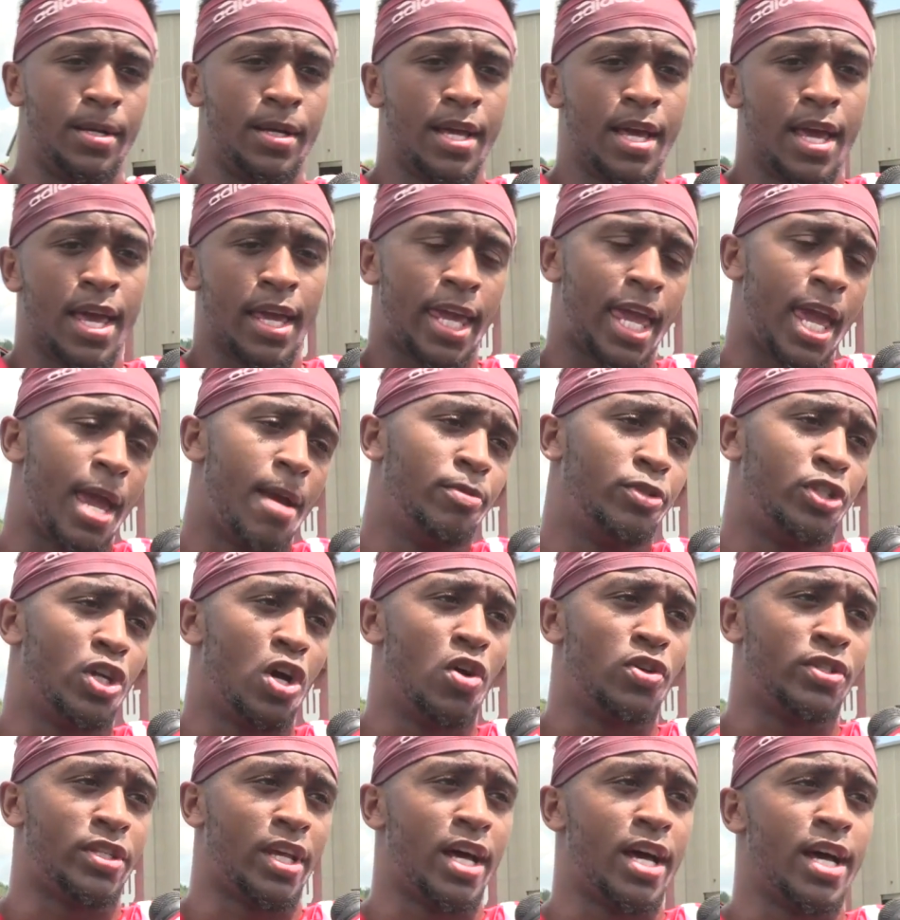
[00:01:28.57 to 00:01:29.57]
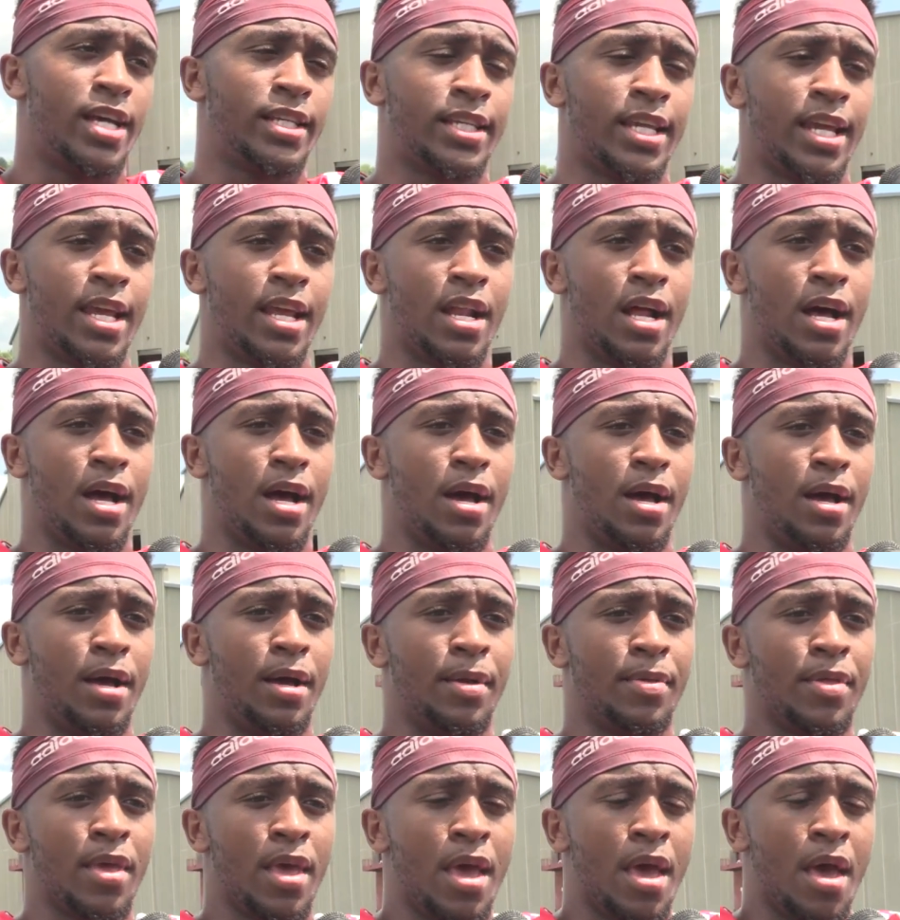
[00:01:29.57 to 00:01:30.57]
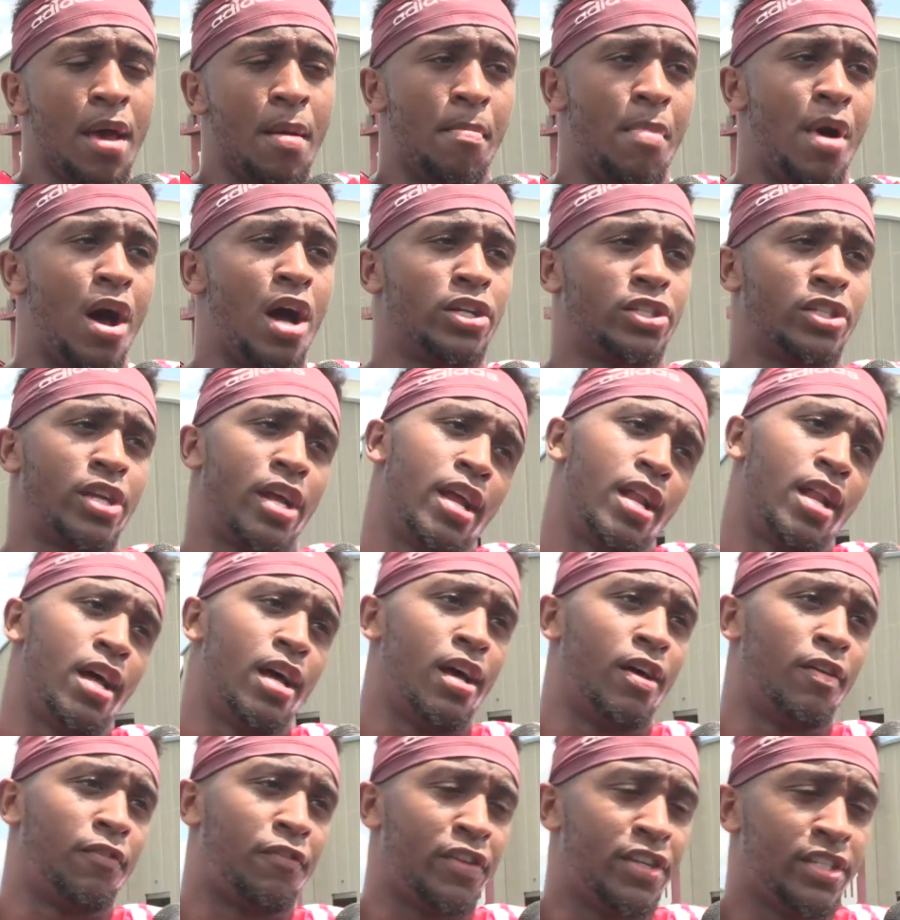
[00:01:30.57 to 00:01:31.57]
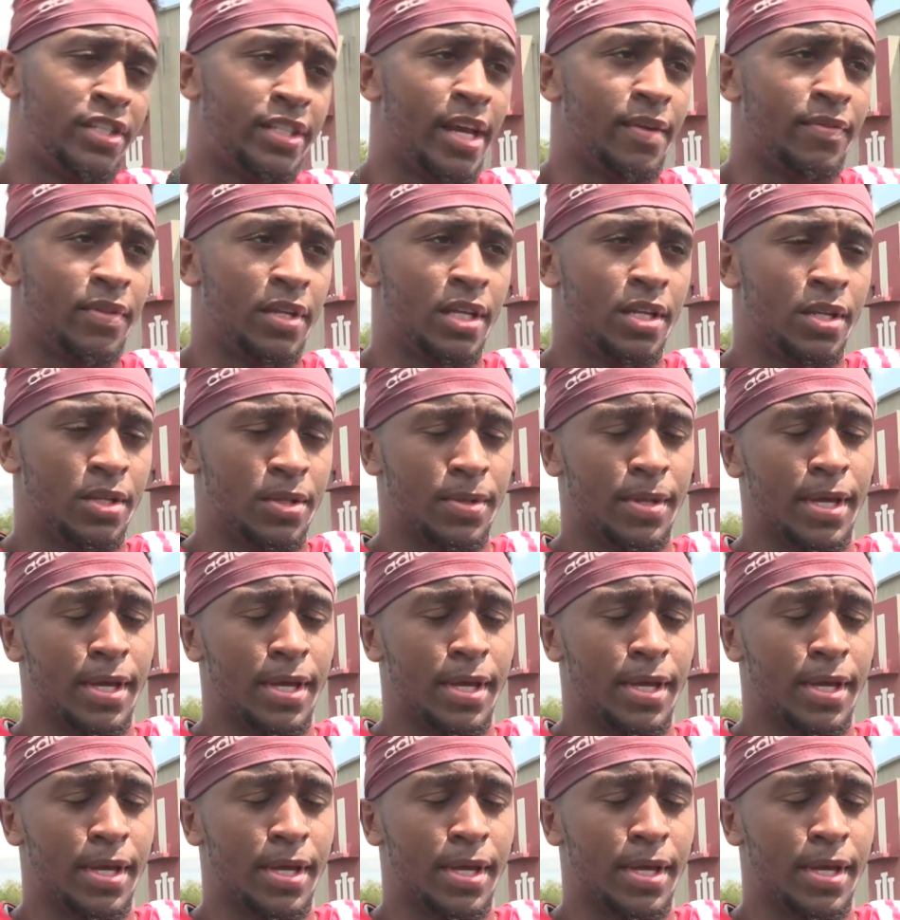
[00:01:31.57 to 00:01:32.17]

uh, Cam Jones at Husky and Monster at free safety.